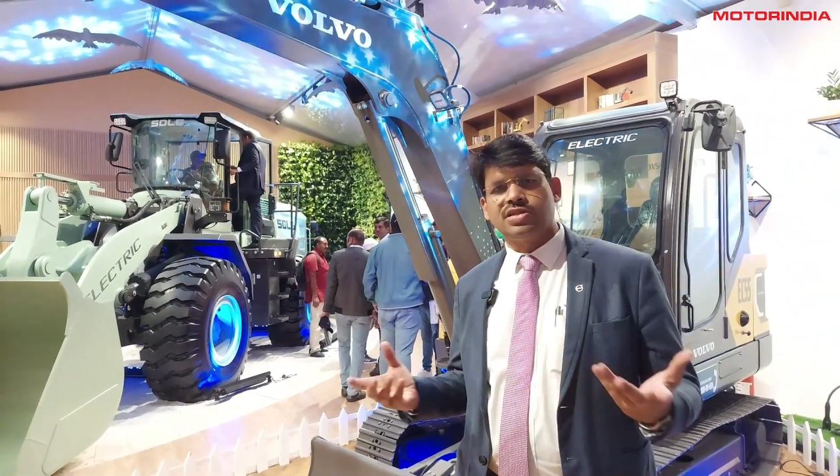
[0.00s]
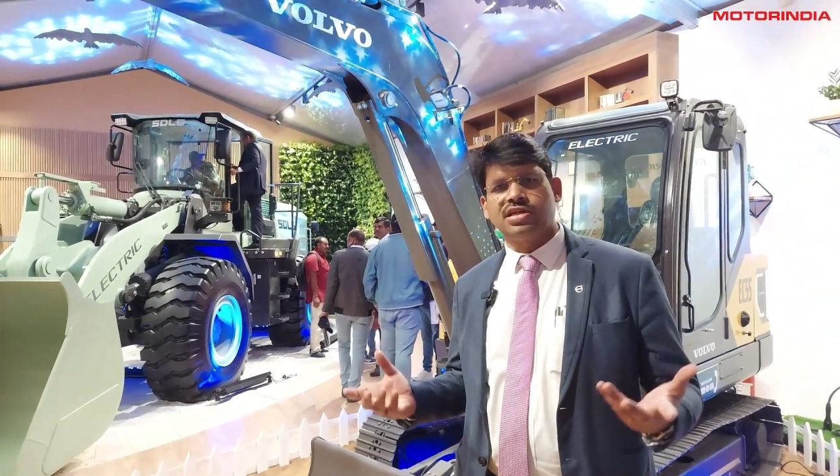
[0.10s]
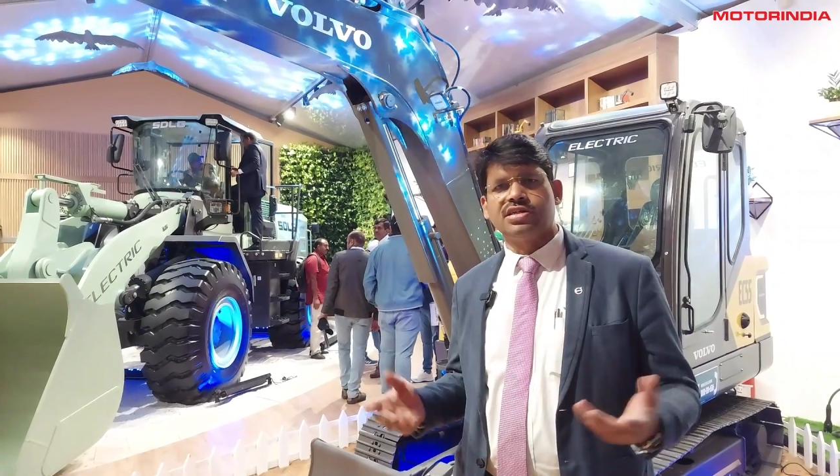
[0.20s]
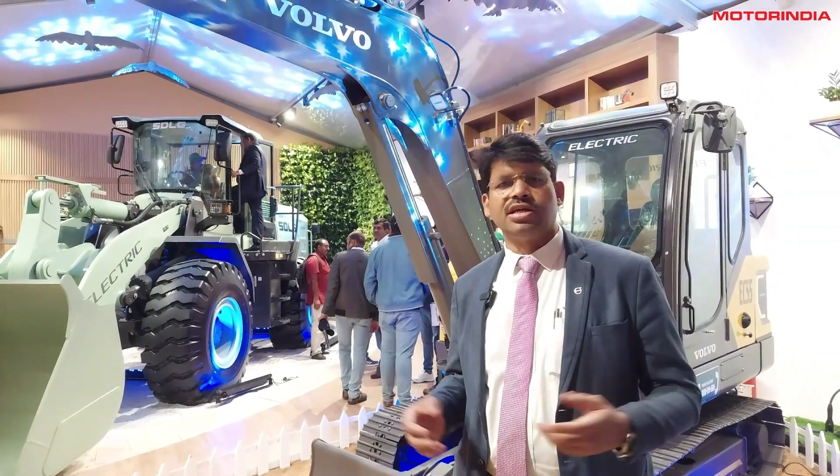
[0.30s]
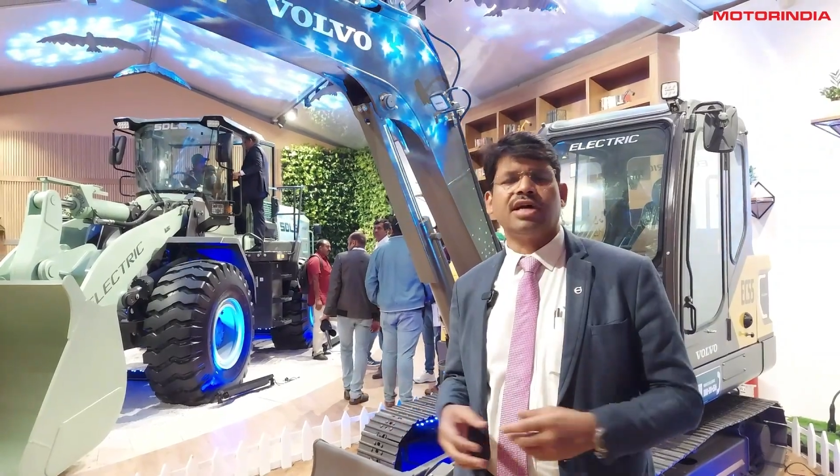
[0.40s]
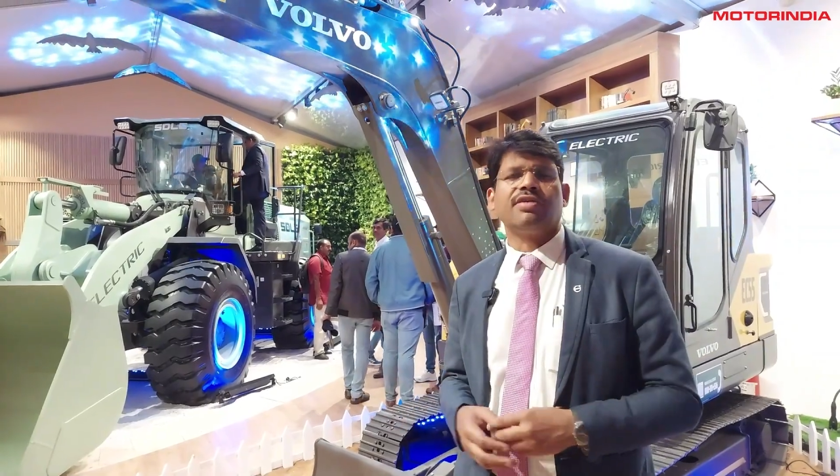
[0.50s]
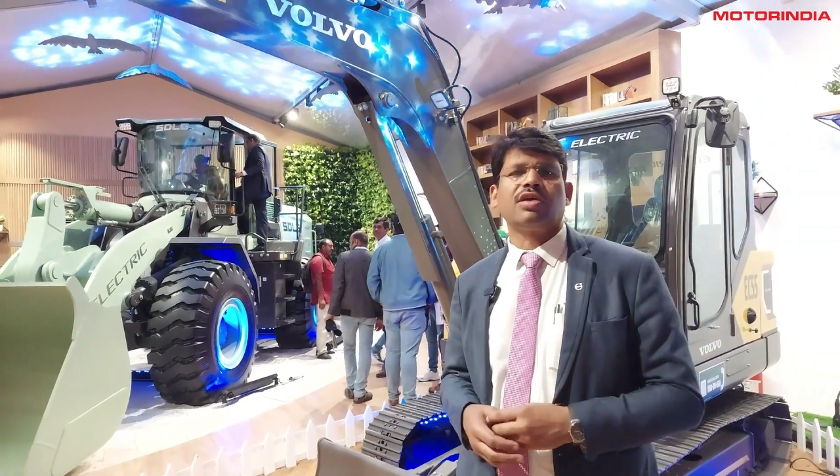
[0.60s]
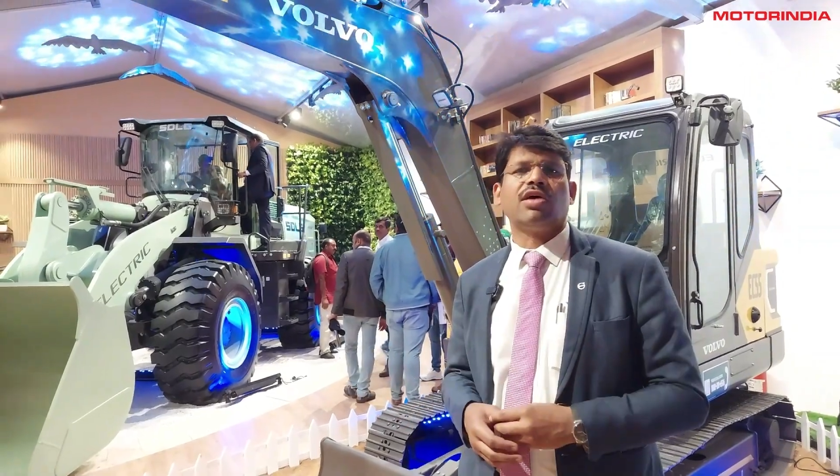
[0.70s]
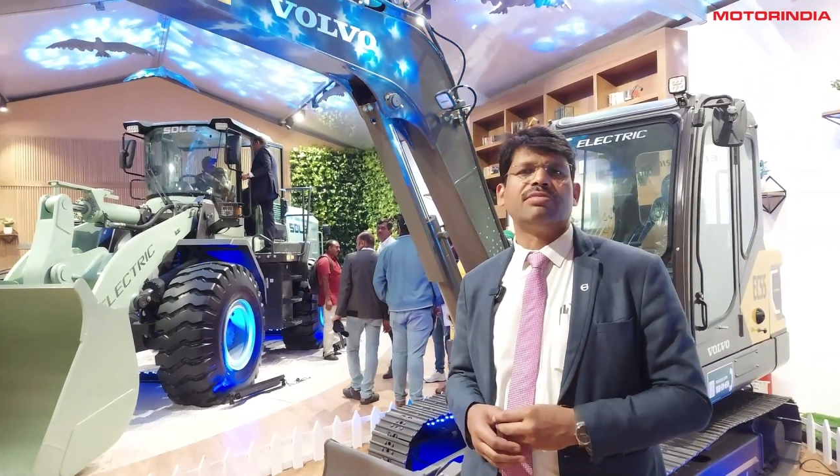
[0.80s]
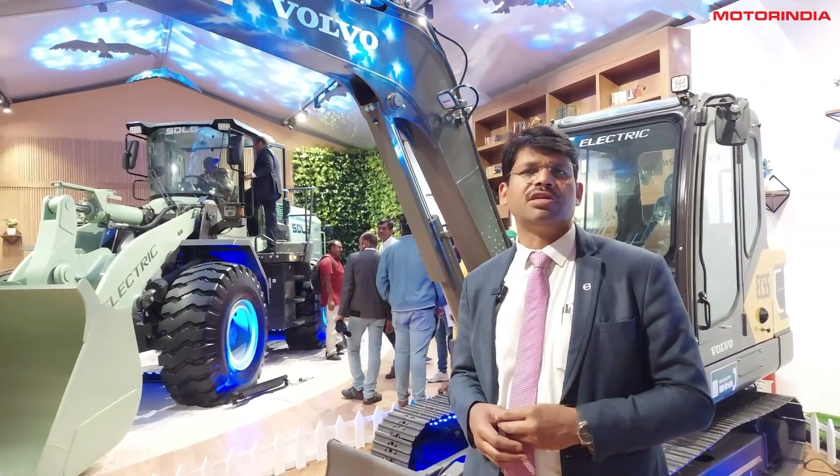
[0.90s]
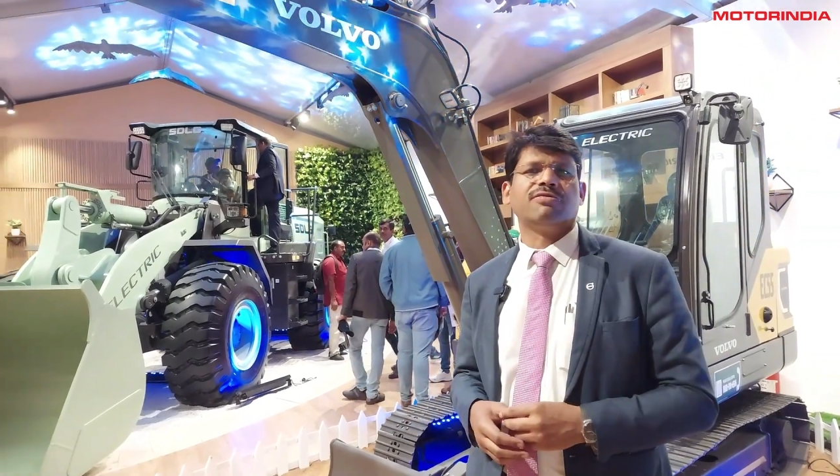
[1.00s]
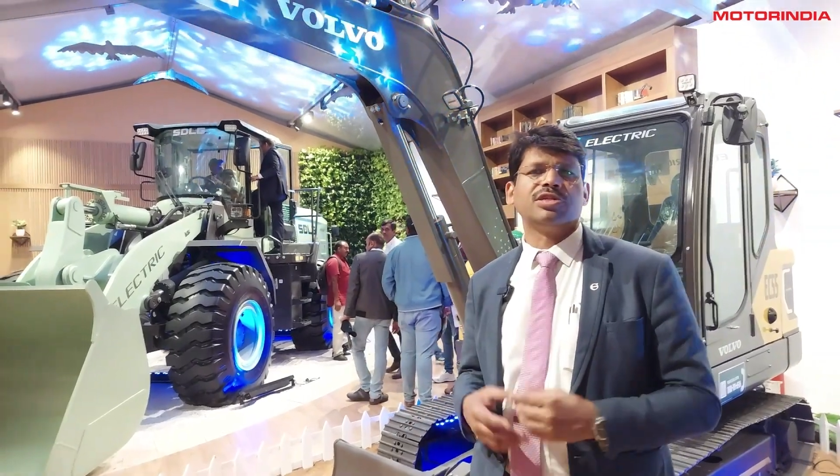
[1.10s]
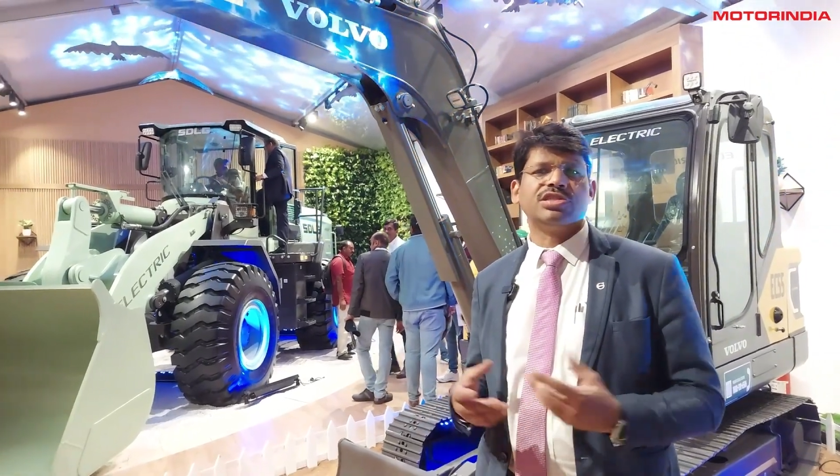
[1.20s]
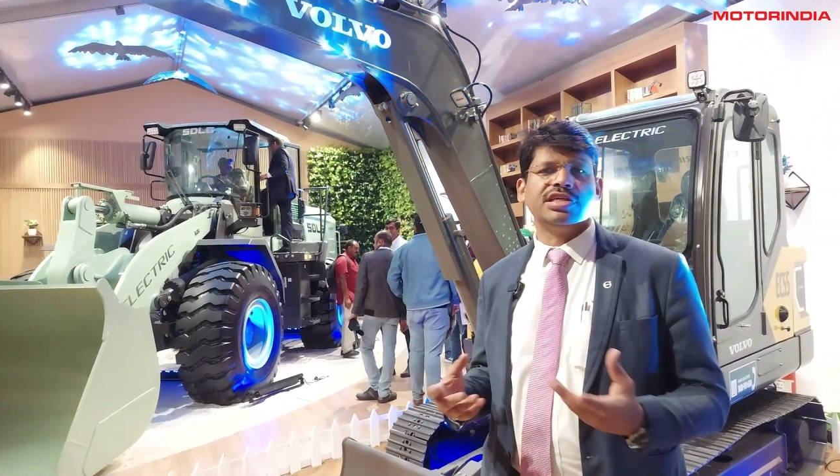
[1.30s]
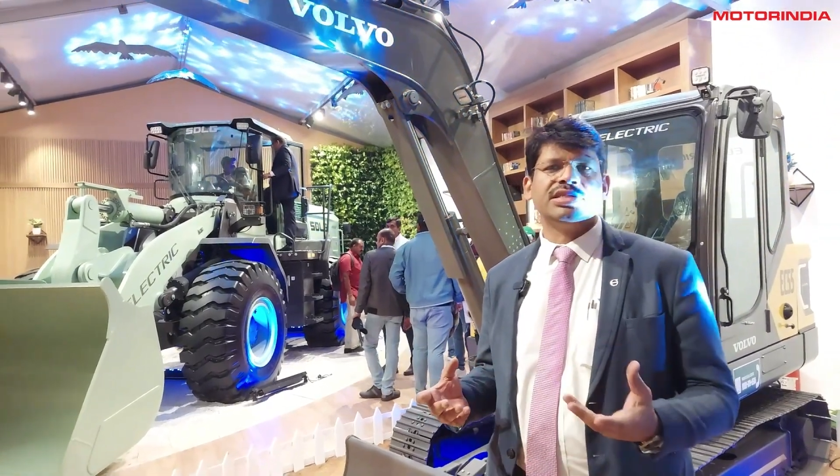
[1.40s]
whether they have requirement of
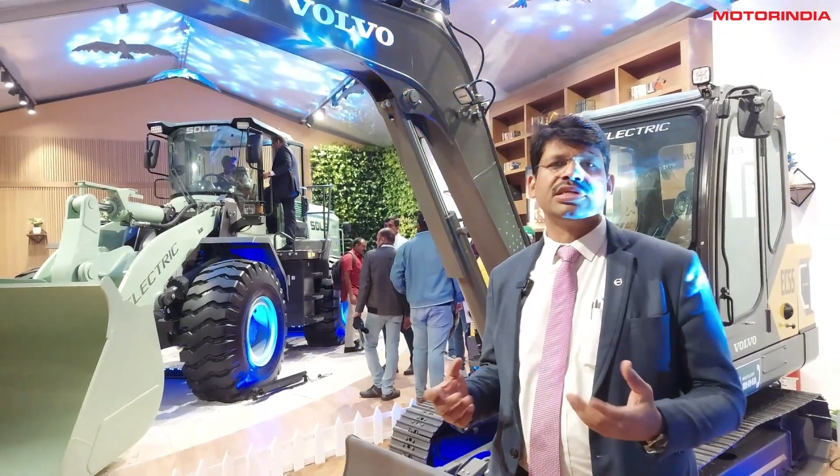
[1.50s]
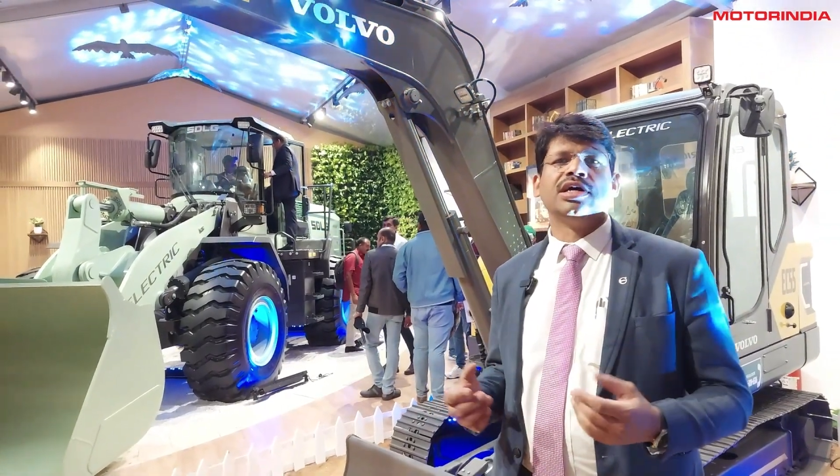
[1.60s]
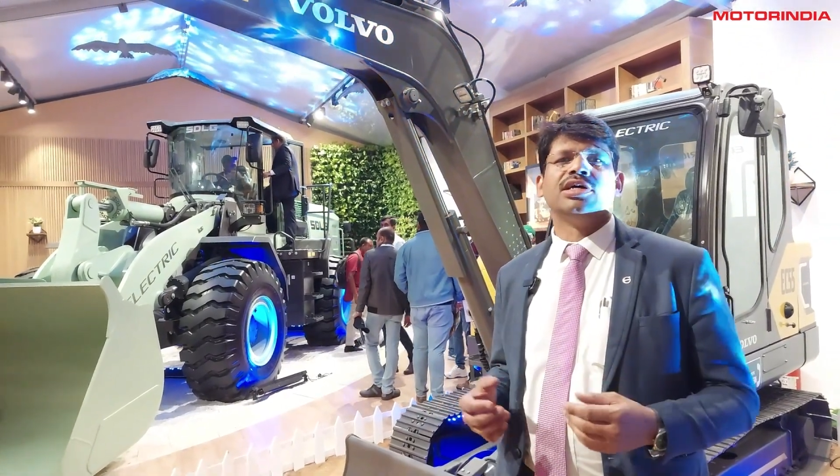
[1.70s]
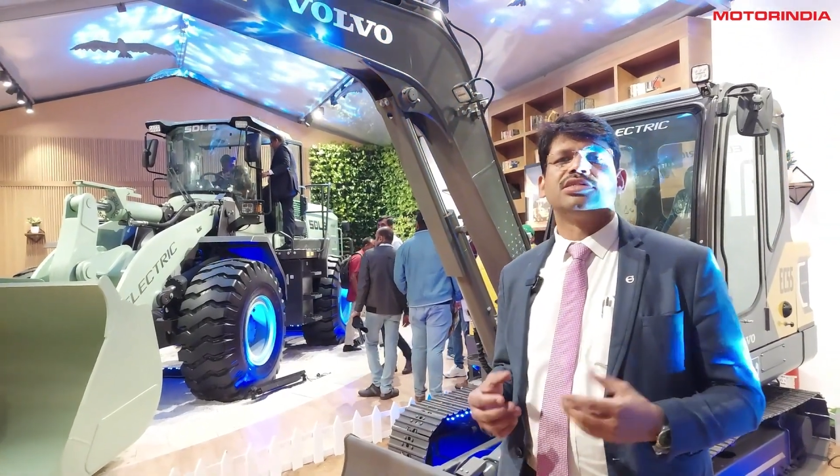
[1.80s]
machines,